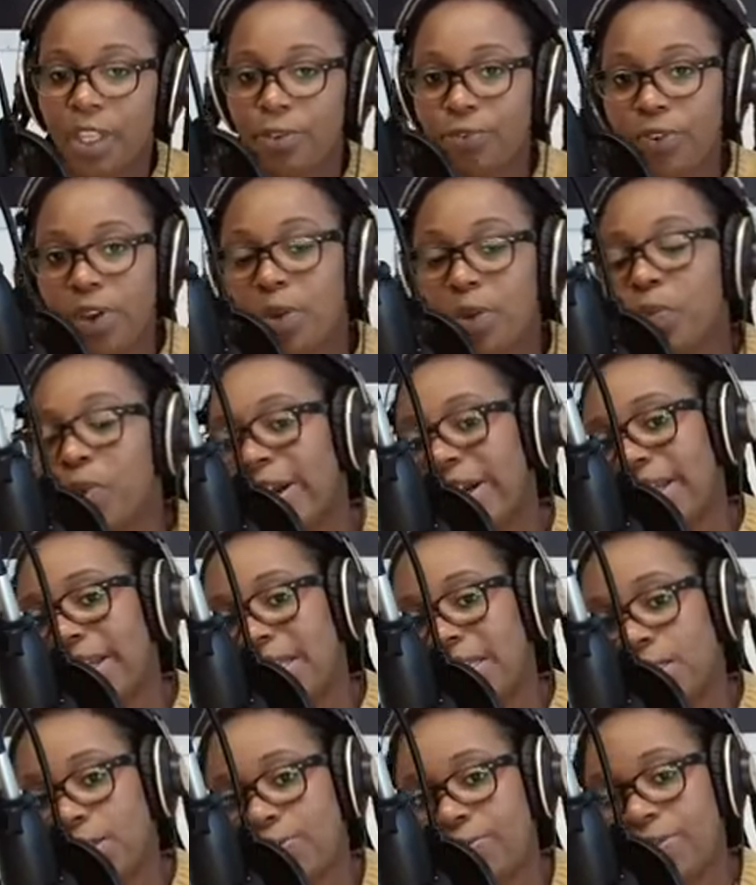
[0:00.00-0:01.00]
February
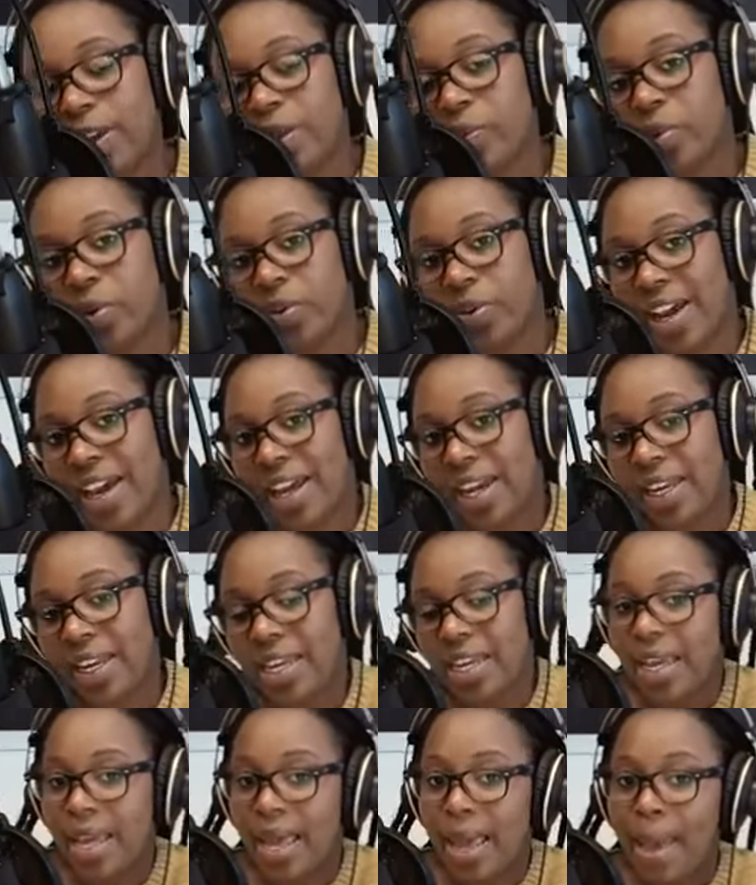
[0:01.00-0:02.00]
is Februari,